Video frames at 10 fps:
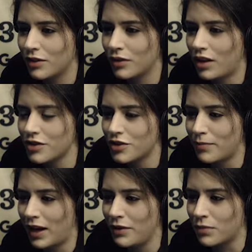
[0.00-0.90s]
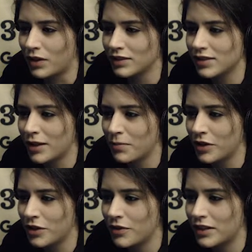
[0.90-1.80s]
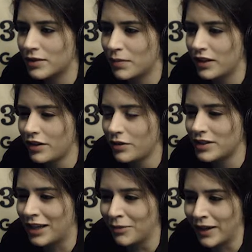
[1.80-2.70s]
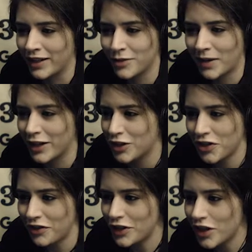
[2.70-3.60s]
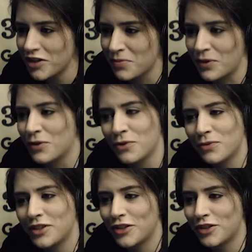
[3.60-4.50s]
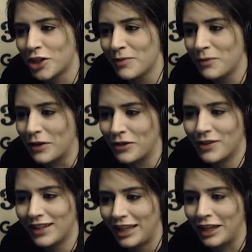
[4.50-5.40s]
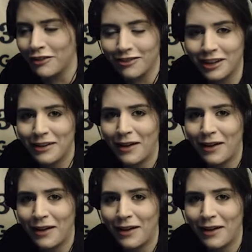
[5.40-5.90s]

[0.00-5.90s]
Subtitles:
You lost your mind once. They put you in a splendid hotel managed by a cheery gentleman who would determine when you can leave.